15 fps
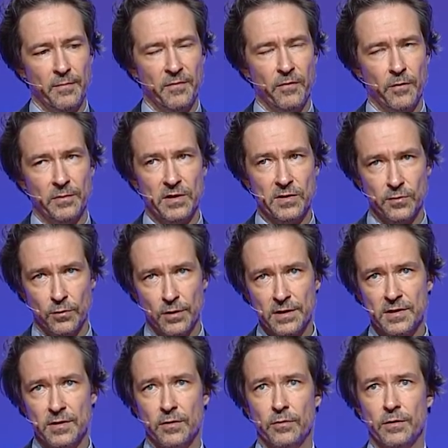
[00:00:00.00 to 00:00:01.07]
from the
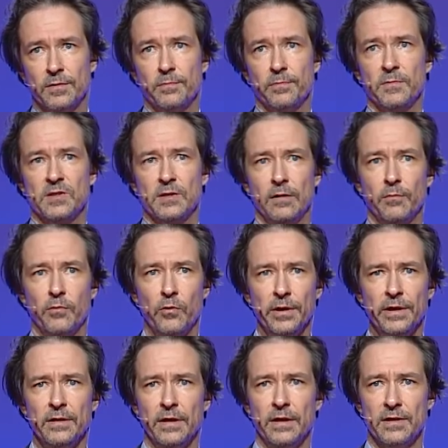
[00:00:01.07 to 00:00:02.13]
source code
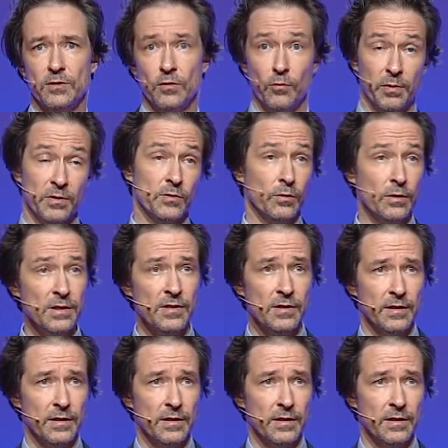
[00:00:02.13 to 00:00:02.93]
standpoint, it's open source.